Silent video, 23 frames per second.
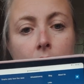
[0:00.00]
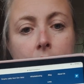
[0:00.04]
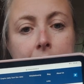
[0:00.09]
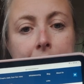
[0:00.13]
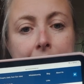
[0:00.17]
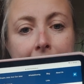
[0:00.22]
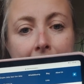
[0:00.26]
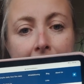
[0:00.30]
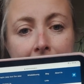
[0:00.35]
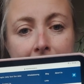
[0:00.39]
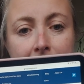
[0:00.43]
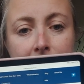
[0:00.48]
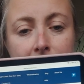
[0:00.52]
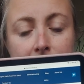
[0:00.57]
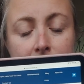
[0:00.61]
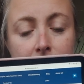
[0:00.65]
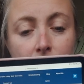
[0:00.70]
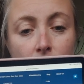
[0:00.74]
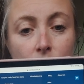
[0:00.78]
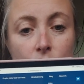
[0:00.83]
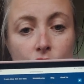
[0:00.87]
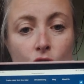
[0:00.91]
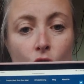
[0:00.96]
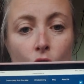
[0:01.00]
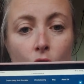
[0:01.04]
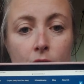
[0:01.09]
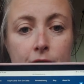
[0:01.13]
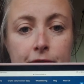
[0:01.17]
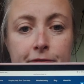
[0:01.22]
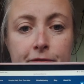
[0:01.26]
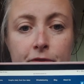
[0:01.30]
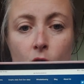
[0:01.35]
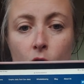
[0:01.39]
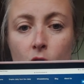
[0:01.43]
deaths are not
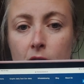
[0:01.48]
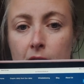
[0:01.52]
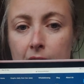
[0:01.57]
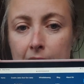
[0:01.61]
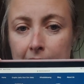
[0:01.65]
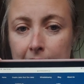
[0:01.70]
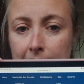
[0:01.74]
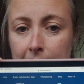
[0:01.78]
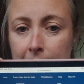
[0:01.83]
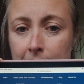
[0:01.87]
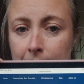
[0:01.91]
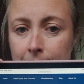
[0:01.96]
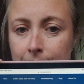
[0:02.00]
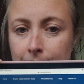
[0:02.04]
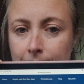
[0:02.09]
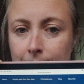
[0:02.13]
falling